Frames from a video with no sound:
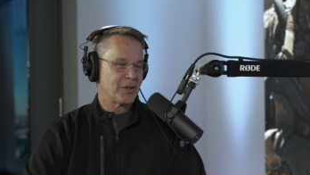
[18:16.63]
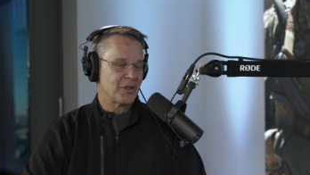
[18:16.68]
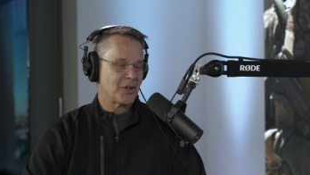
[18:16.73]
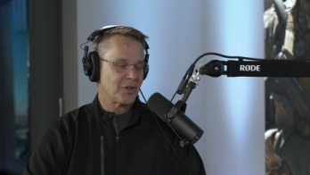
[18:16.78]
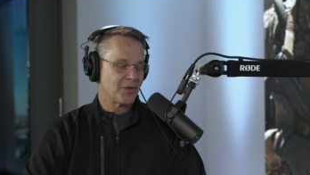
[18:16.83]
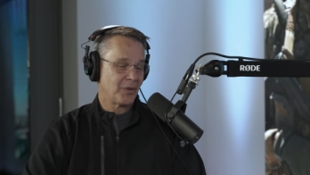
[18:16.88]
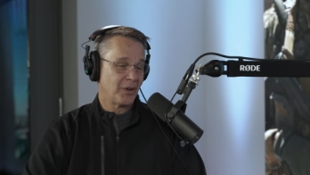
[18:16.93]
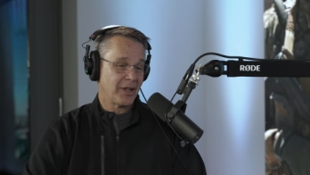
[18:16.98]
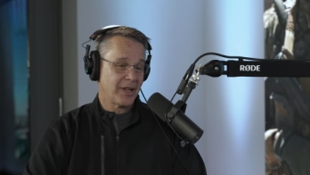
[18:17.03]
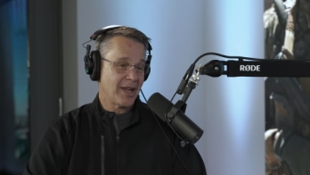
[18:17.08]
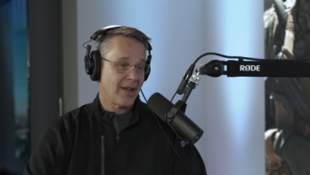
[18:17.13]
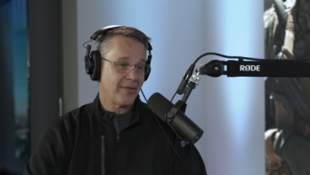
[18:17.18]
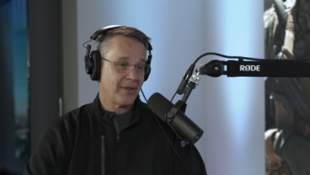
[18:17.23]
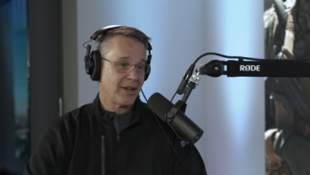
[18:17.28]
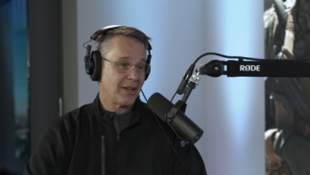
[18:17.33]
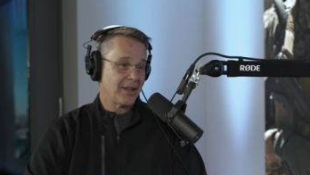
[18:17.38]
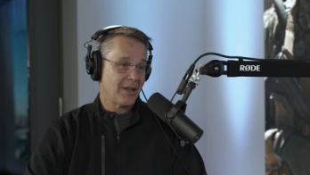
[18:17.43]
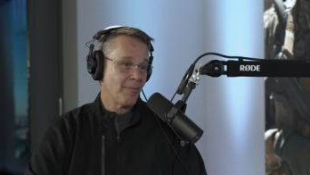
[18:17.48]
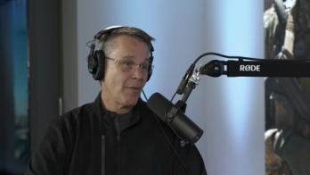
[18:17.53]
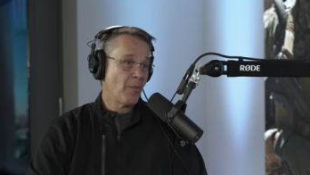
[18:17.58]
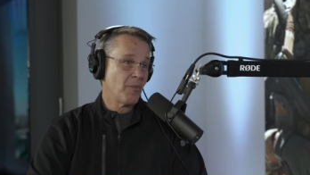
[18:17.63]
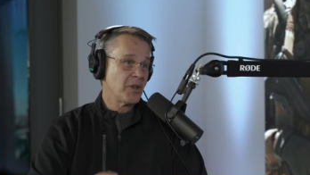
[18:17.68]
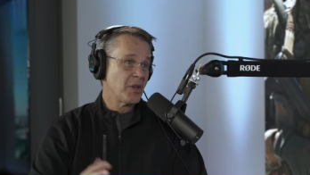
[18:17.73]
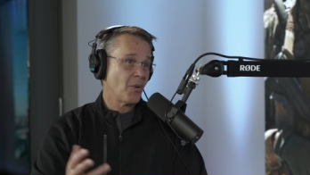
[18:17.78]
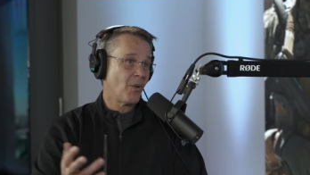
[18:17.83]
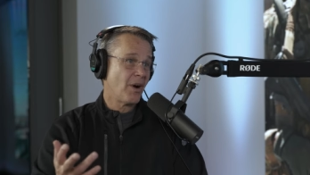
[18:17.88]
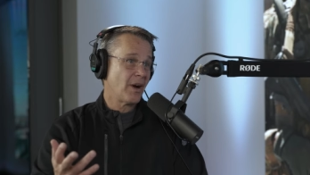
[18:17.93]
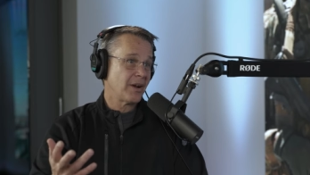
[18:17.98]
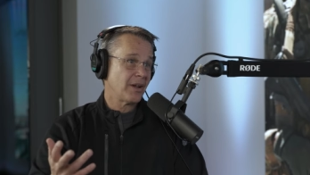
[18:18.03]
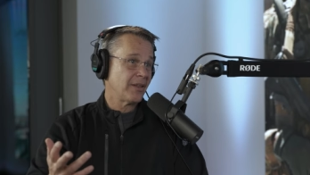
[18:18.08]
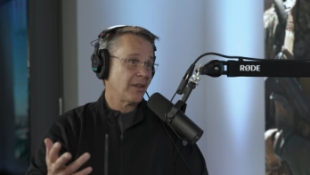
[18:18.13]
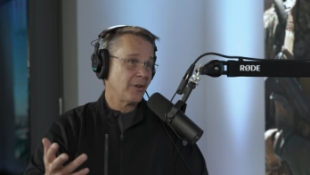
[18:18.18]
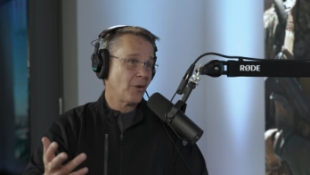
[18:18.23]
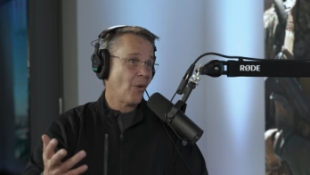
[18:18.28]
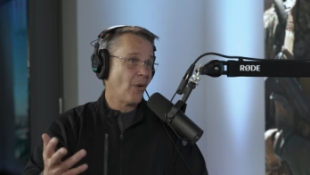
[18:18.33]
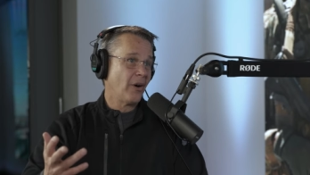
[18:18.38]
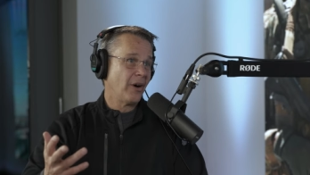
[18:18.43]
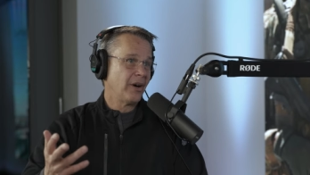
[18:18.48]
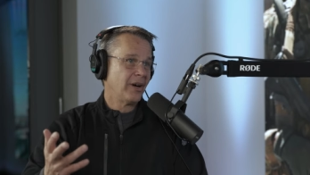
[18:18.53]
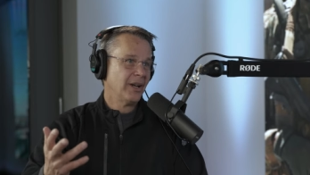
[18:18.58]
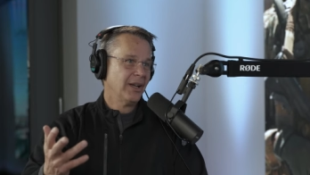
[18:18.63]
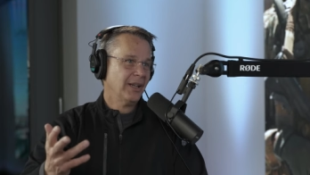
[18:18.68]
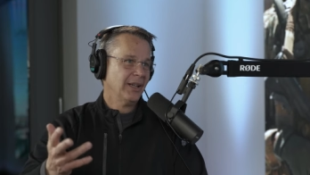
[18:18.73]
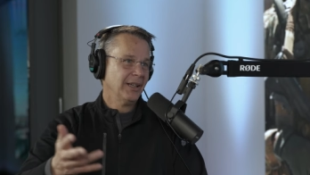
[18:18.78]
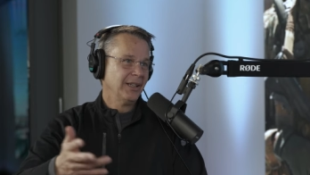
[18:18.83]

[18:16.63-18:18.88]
which is really evident the moment you walk in the door.